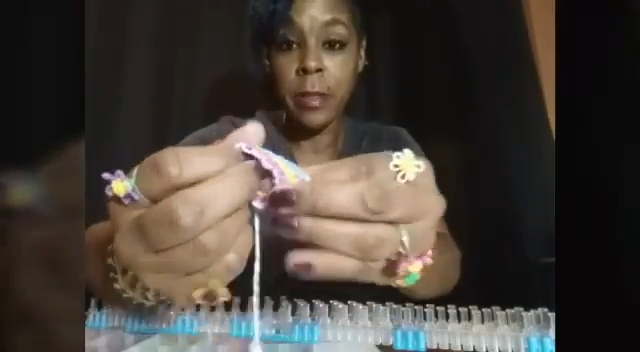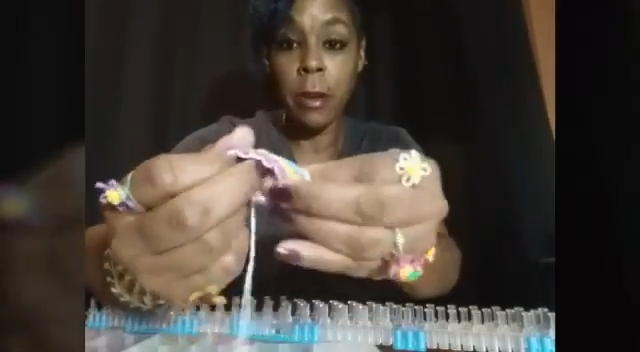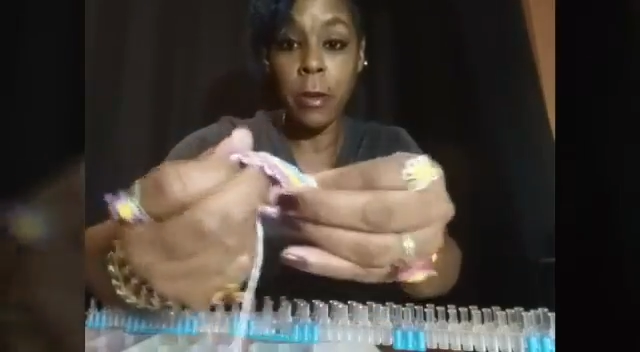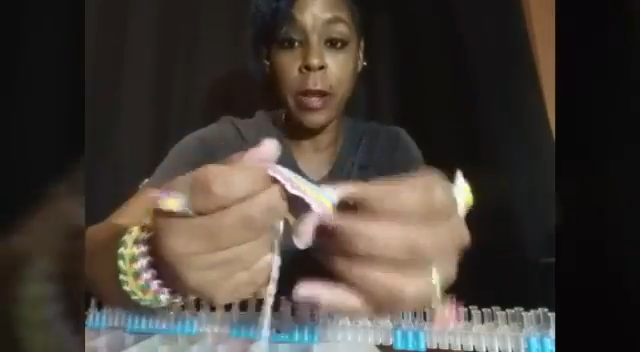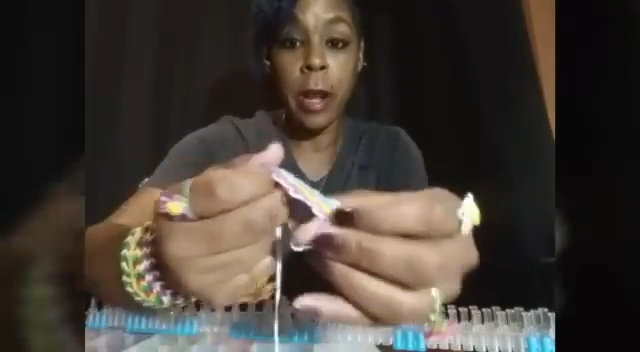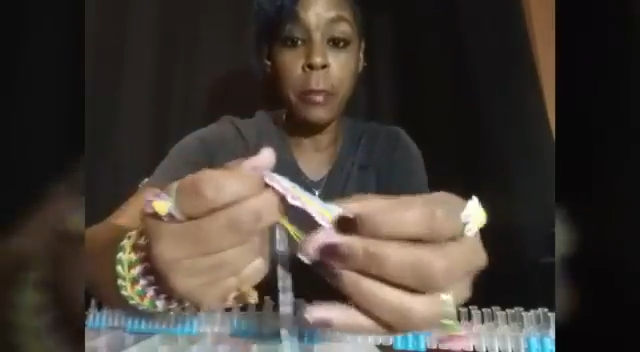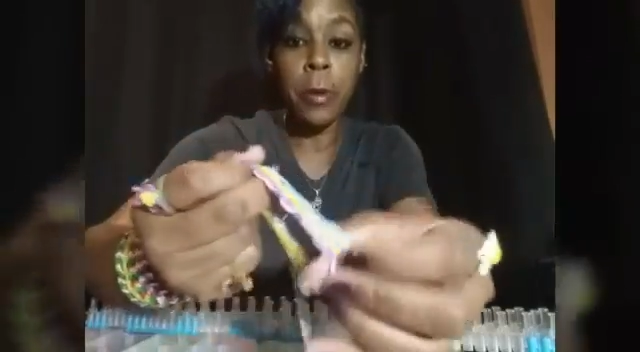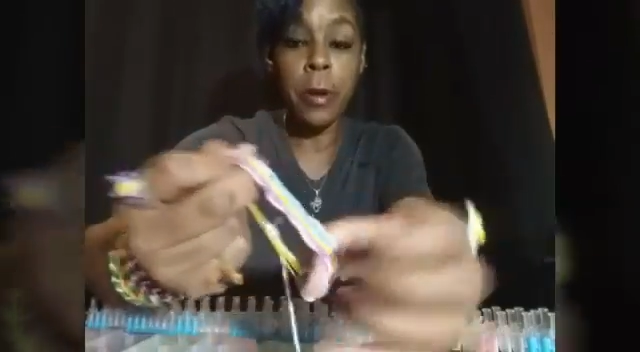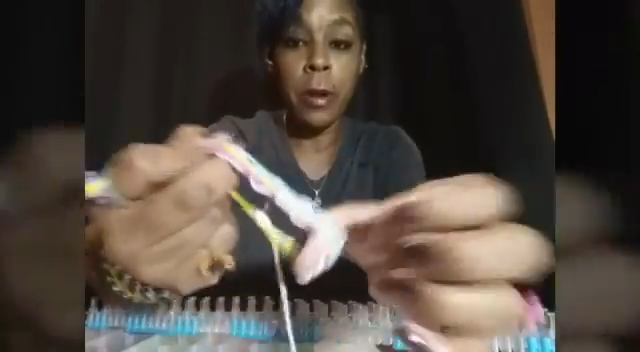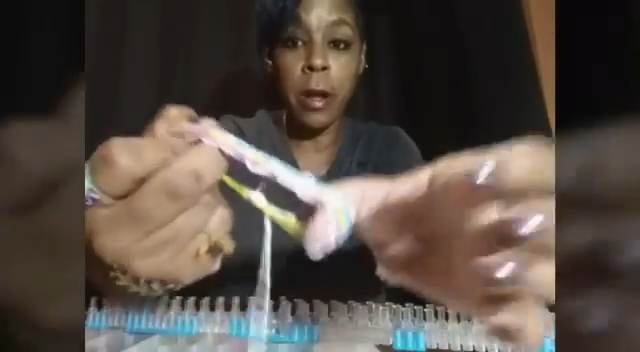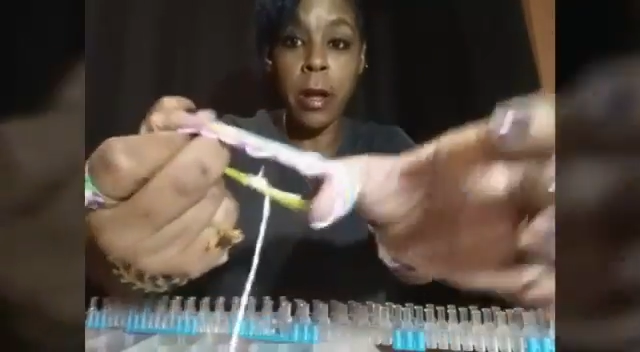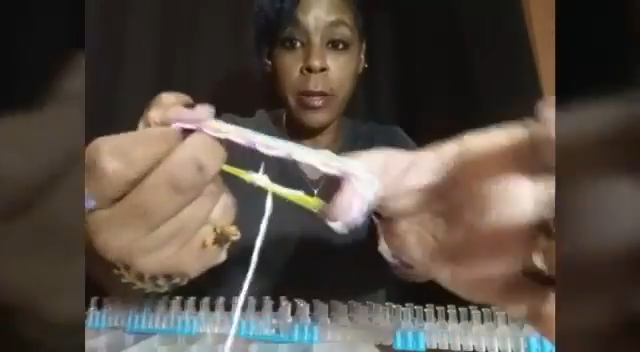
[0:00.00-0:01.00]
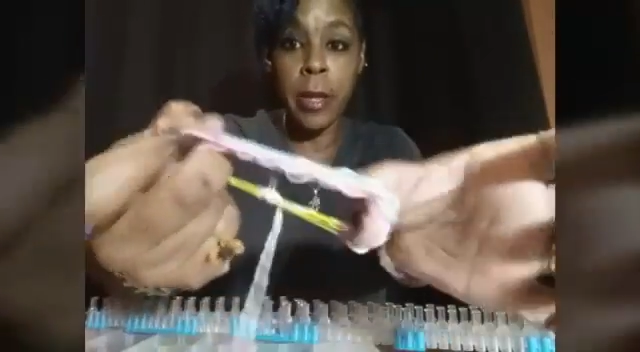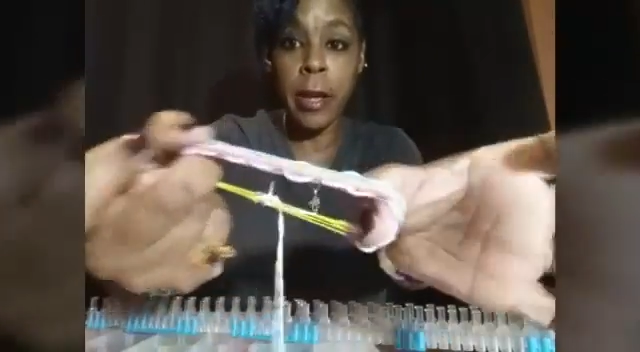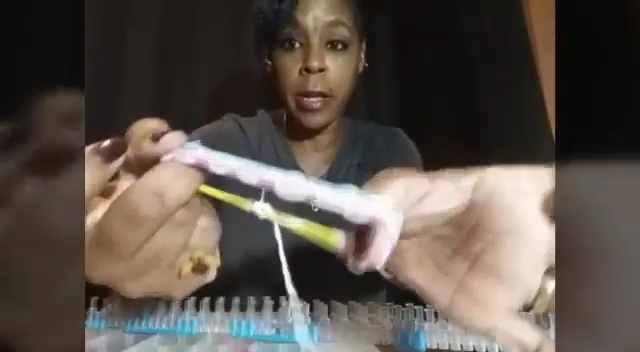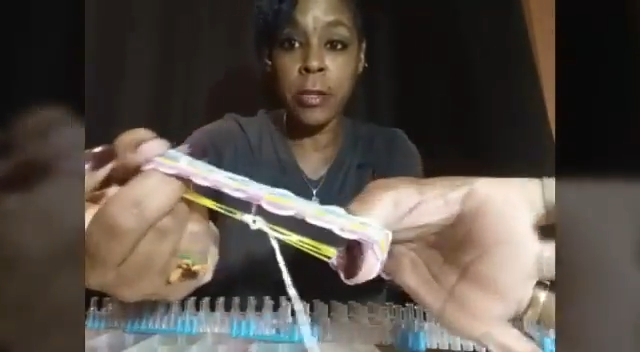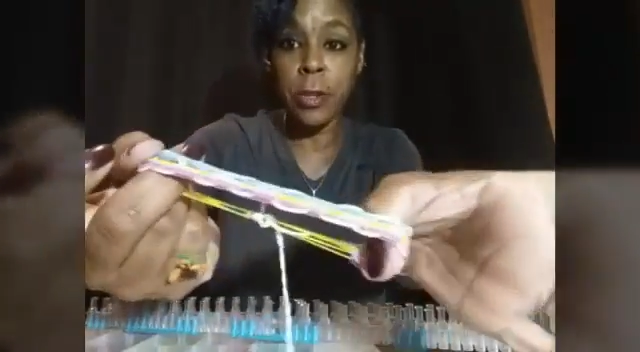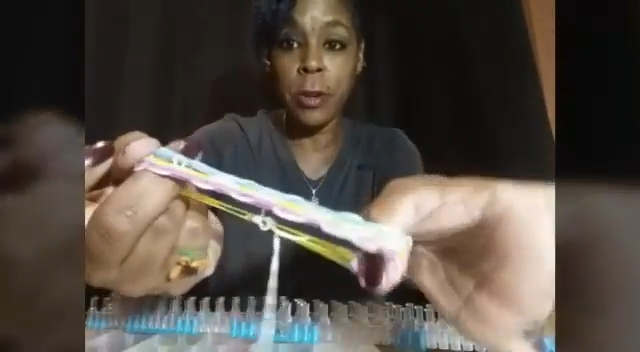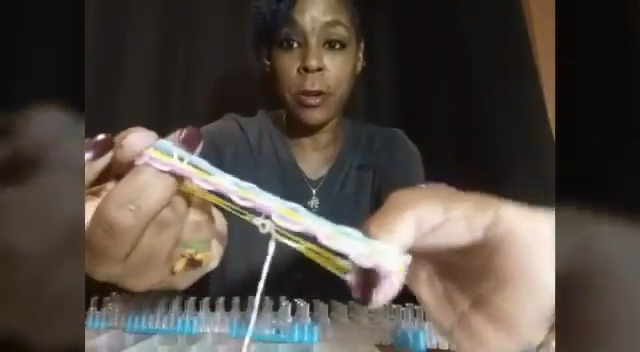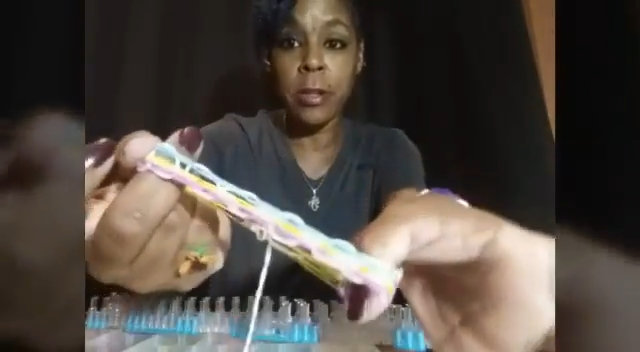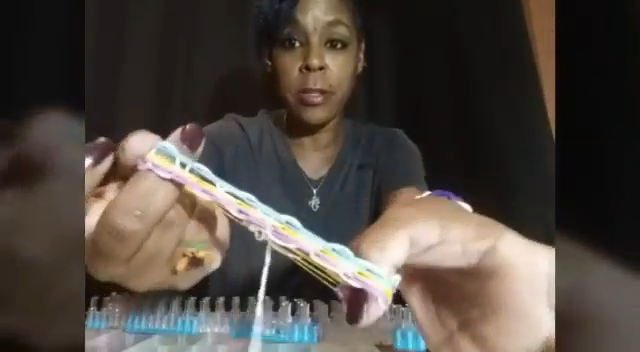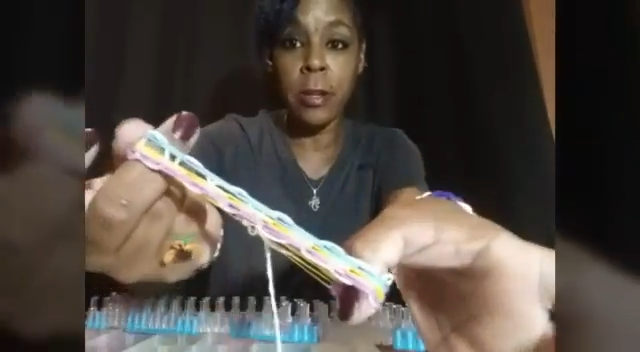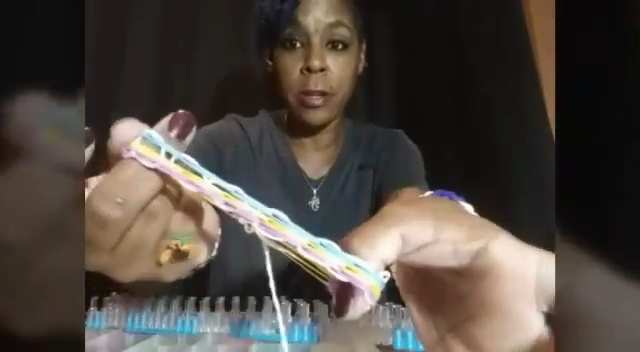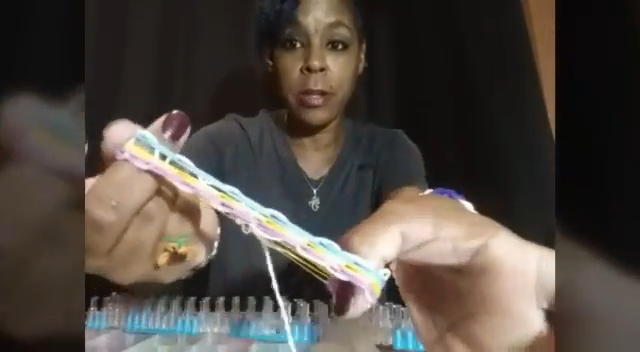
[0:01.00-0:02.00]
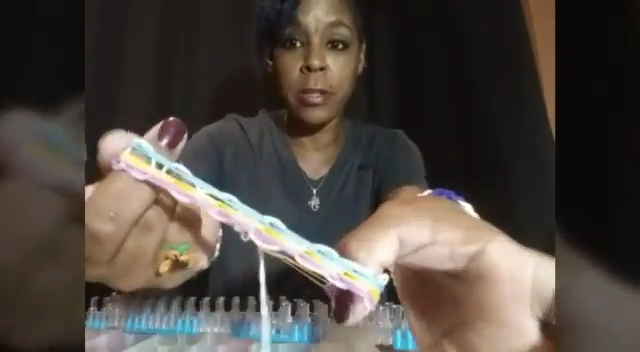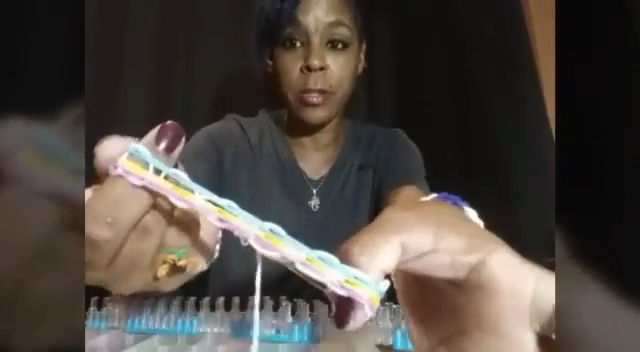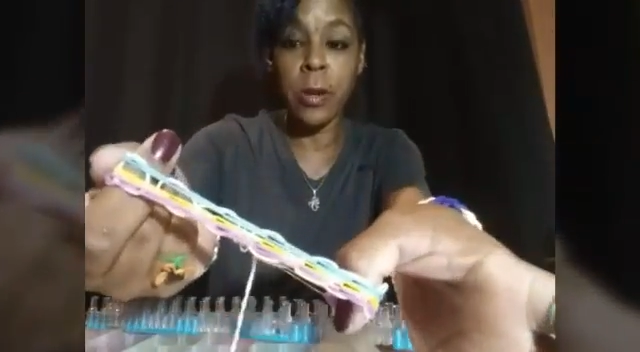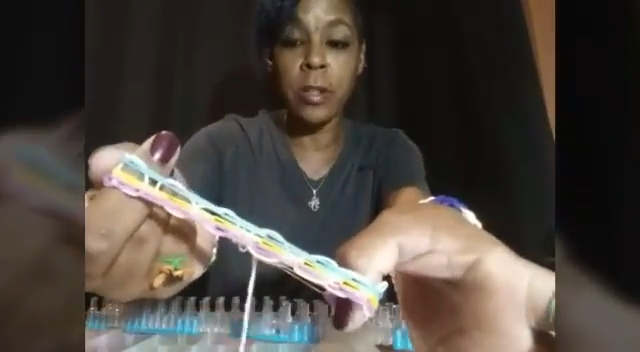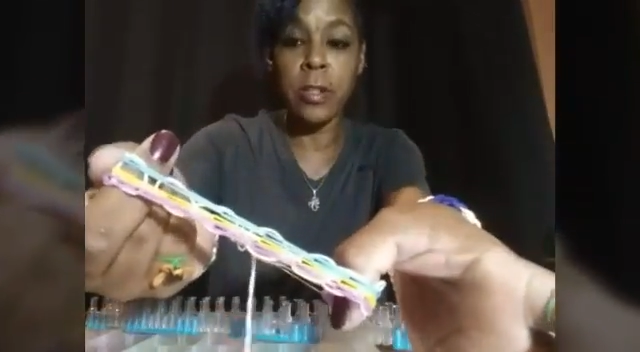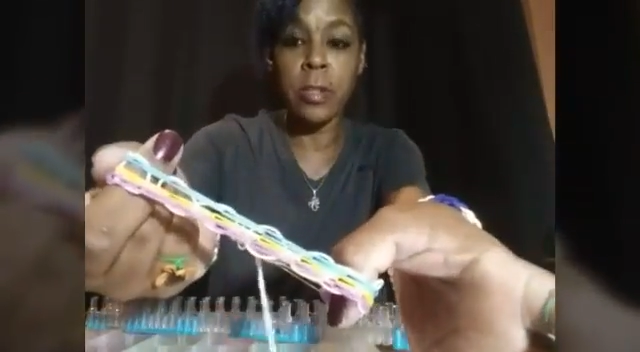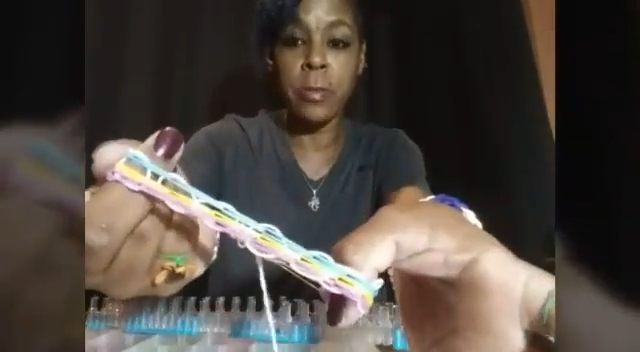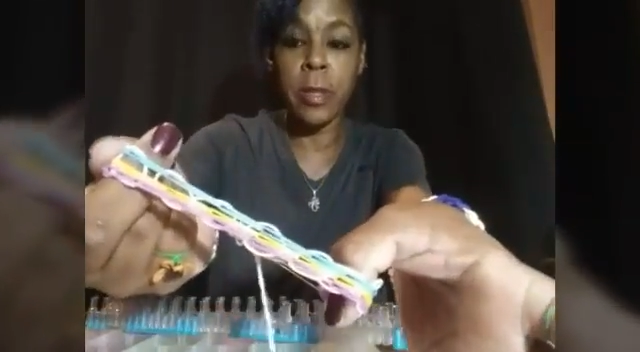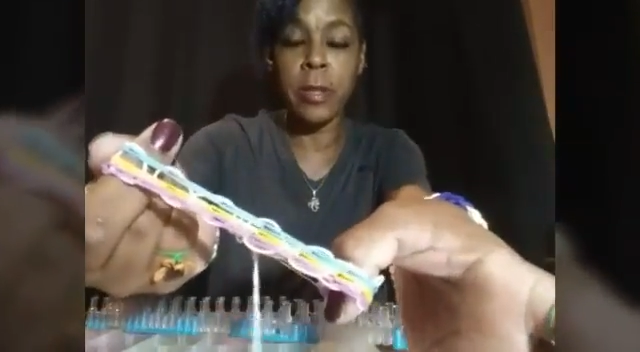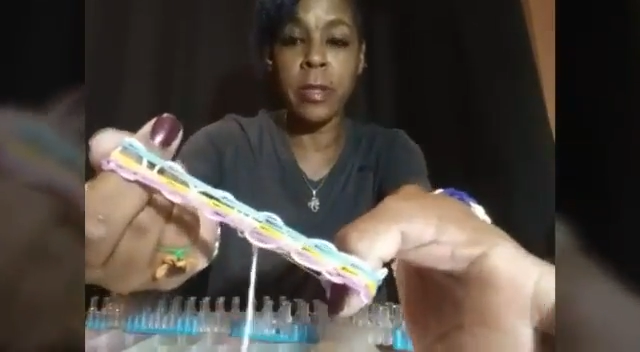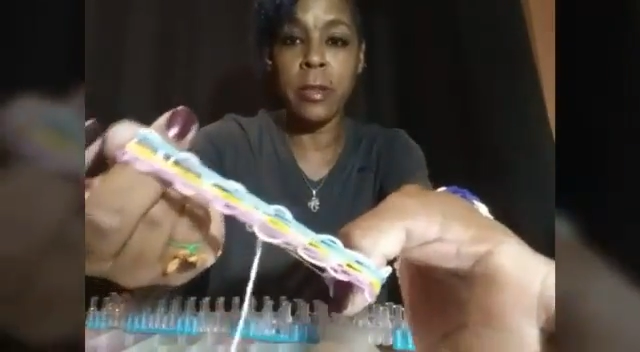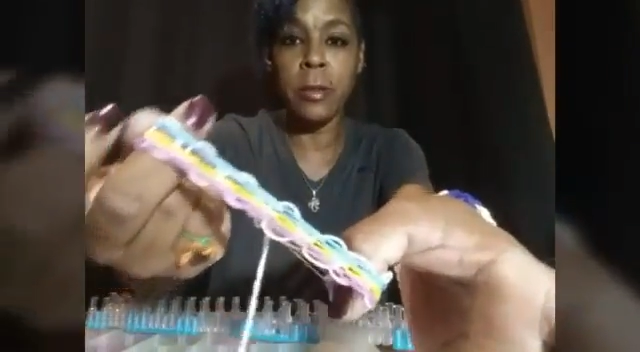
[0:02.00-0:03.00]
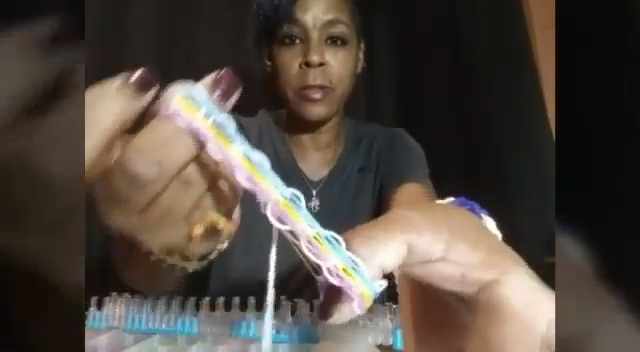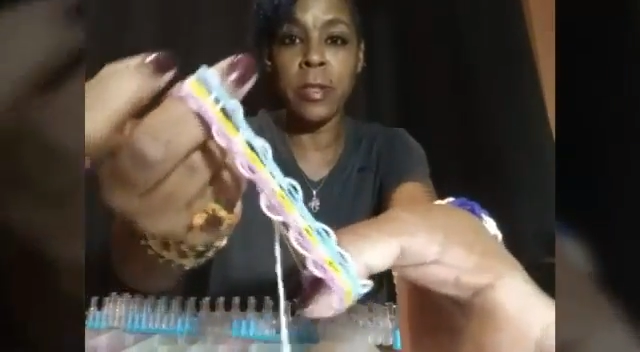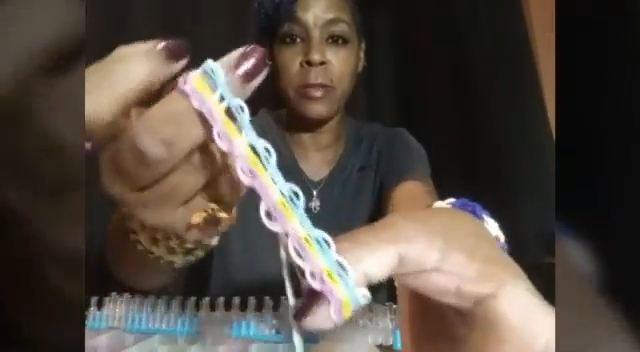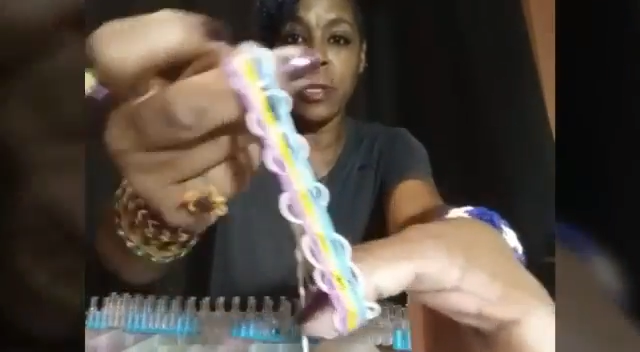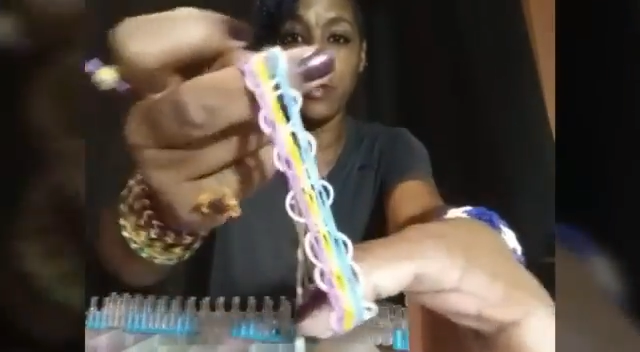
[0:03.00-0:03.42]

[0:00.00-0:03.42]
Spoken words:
Now, can I put it on? Yeah, sure, because look, it stretches, but you see